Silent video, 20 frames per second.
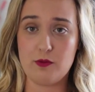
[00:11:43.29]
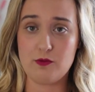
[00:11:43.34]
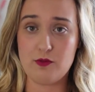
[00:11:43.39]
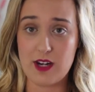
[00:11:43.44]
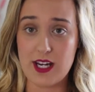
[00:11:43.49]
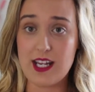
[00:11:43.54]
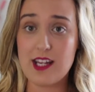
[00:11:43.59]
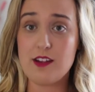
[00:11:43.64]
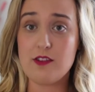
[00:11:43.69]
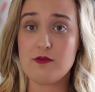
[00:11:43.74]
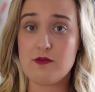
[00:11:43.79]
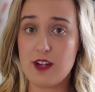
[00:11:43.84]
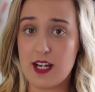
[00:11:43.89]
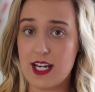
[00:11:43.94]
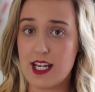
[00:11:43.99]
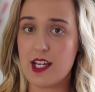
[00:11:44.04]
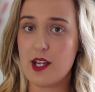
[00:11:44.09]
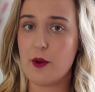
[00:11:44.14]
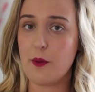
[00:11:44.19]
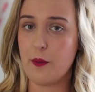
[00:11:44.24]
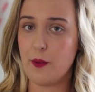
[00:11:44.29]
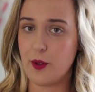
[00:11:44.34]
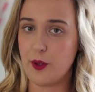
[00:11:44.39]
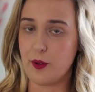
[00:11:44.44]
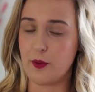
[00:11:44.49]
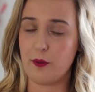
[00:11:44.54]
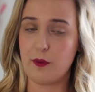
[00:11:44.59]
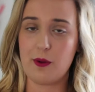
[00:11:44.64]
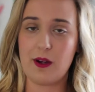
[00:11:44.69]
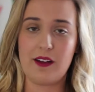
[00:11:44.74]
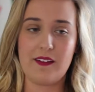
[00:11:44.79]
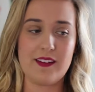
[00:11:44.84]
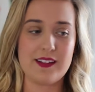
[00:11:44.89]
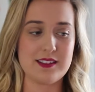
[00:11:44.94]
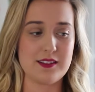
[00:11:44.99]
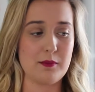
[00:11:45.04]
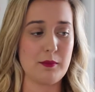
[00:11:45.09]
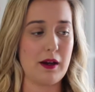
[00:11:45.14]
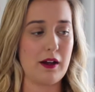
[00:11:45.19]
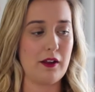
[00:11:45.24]
well
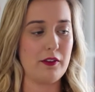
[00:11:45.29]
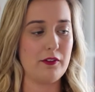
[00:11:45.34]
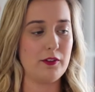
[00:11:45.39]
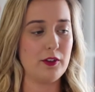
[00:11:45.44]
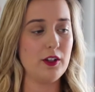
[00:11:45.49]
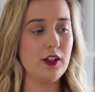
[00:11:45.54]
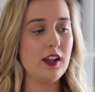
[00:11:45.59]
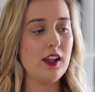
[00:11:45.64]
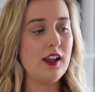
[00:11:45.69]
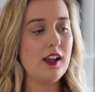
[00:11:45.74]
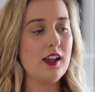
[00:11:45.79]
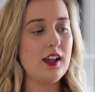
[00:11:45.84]
that's a mouthful.